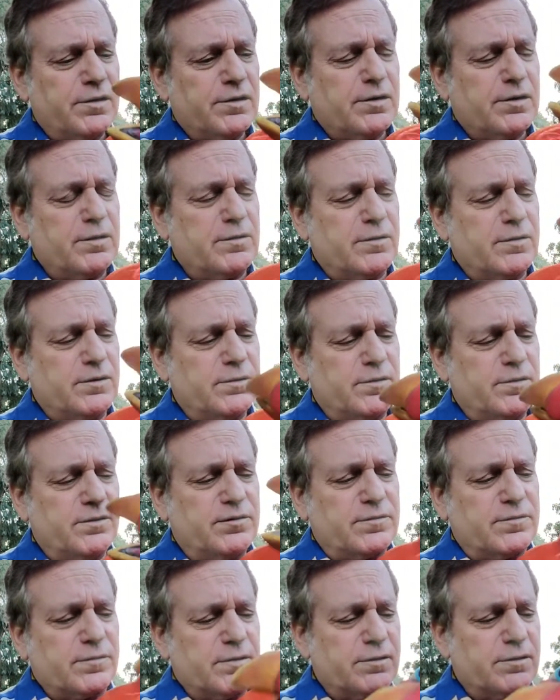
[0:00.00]
I'd rather be
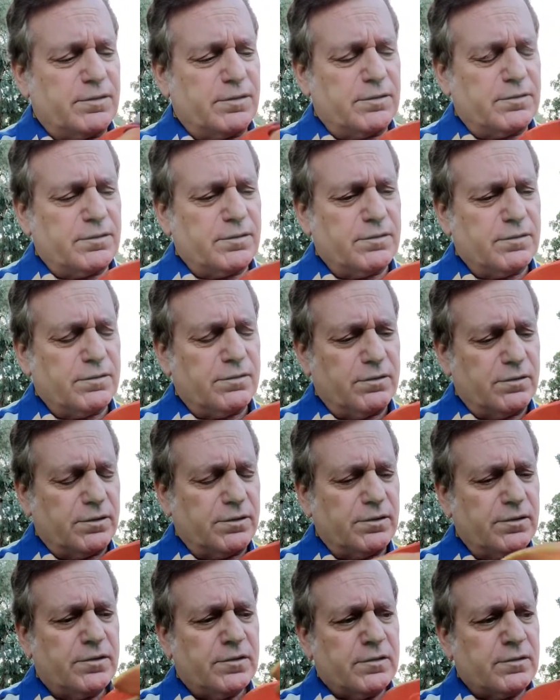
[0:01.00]
drowning in
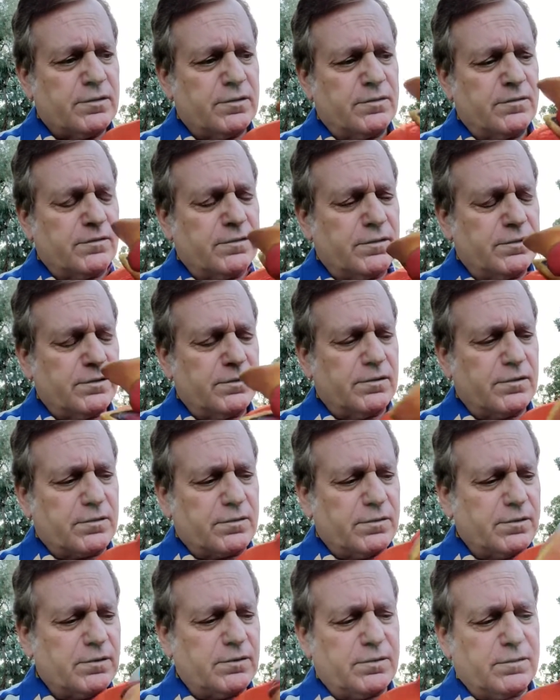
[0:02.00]
paranoia than drowning in
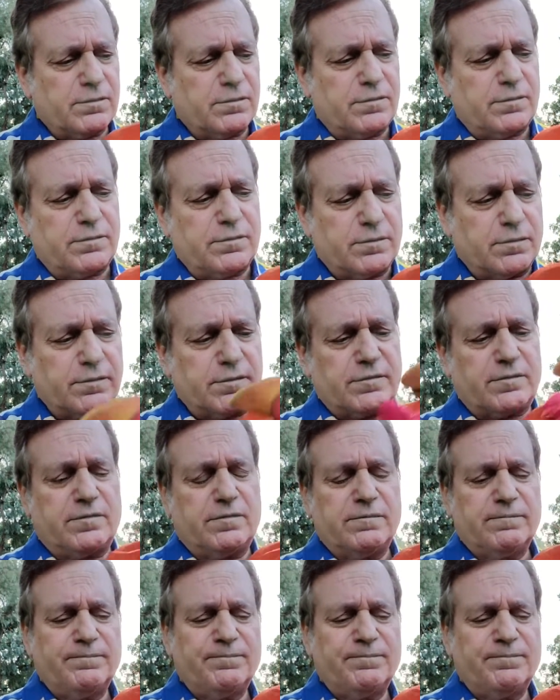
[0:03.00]
cranberry sauce.